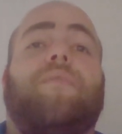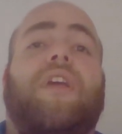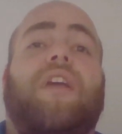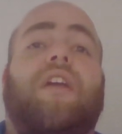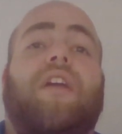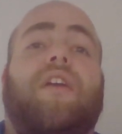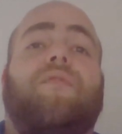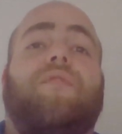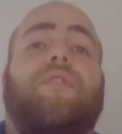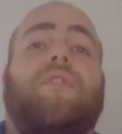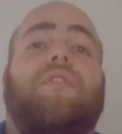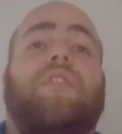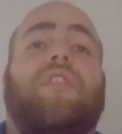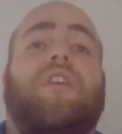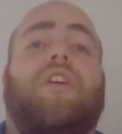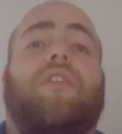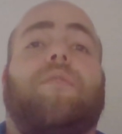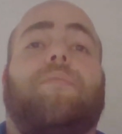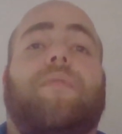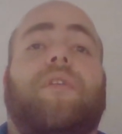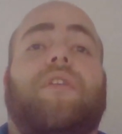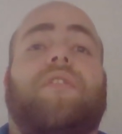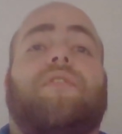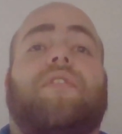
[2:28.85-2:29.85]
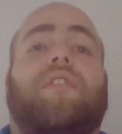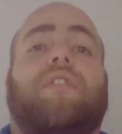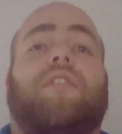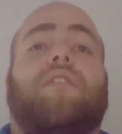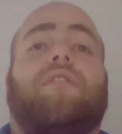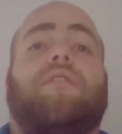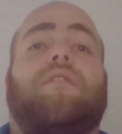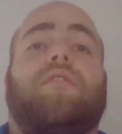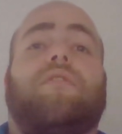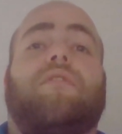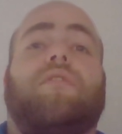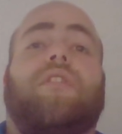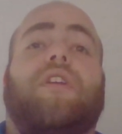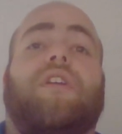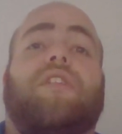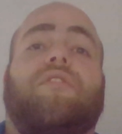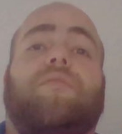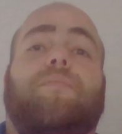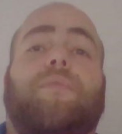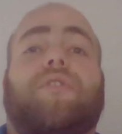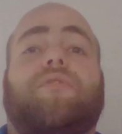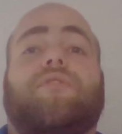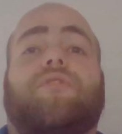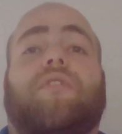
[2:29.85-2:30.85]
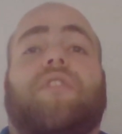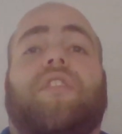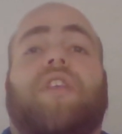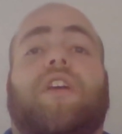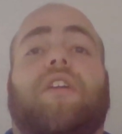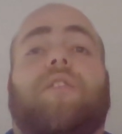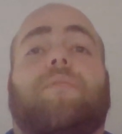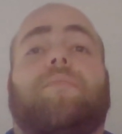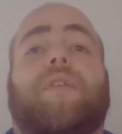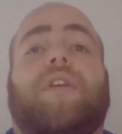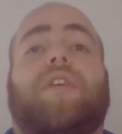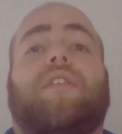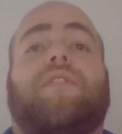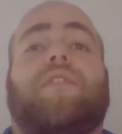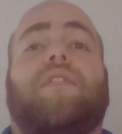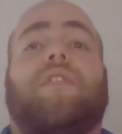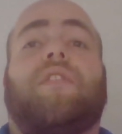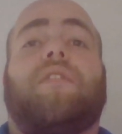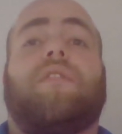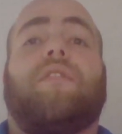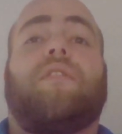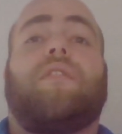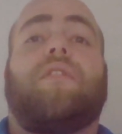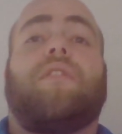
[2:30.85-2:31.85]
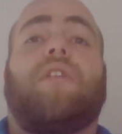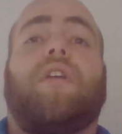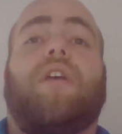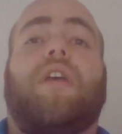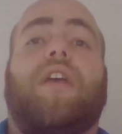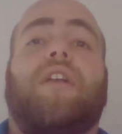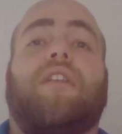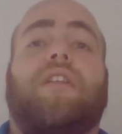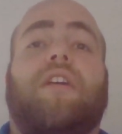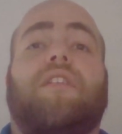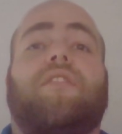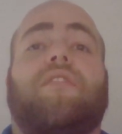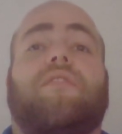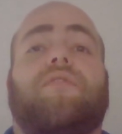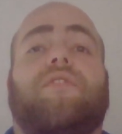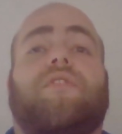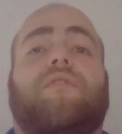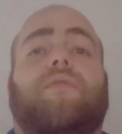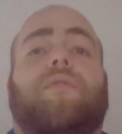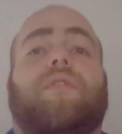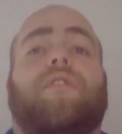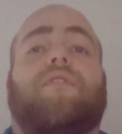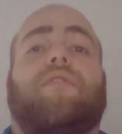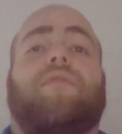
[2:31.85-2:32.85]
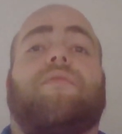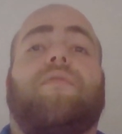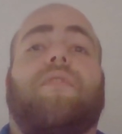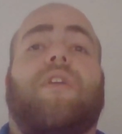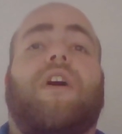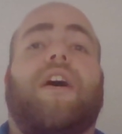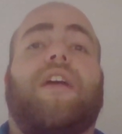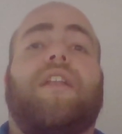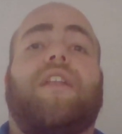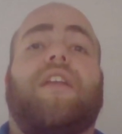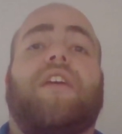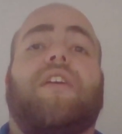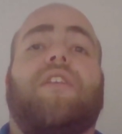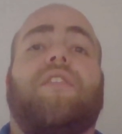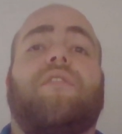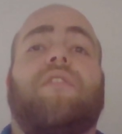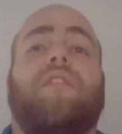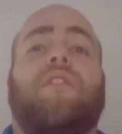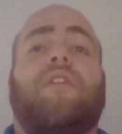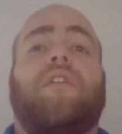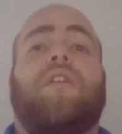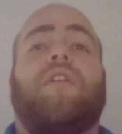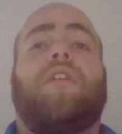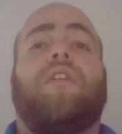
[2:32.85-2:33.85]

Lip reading: behavioral therapies include exposure therapies and other sorts of ideas